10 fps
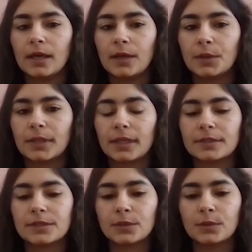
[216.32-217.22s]
Okay,
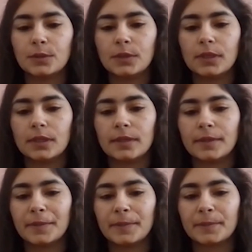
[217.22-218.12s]
so
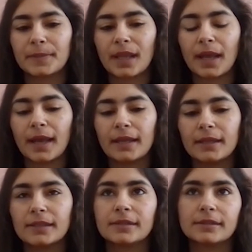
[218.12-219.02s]

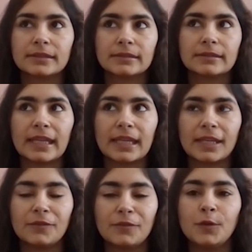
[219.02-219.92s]
I like
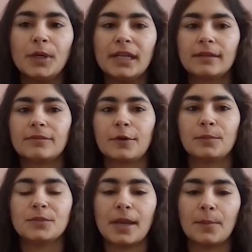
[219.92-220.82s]
if you are
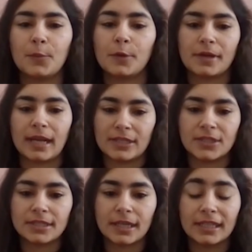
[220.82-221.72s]
from Jaipur or
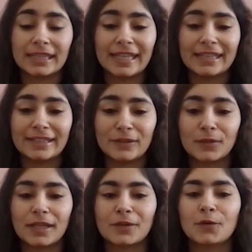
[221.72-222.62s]
Rajasthan, then
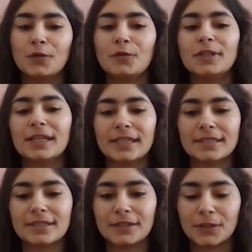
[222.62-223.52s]
you can go for the
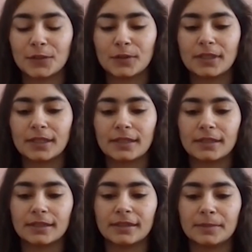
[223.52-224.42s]
institute,
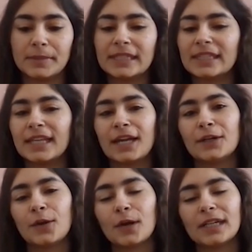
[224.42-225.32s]
but they
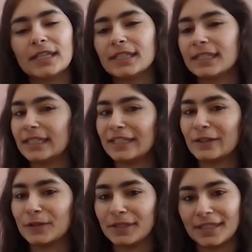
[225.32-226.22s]
are not
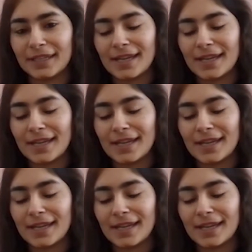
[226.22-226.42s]
really good.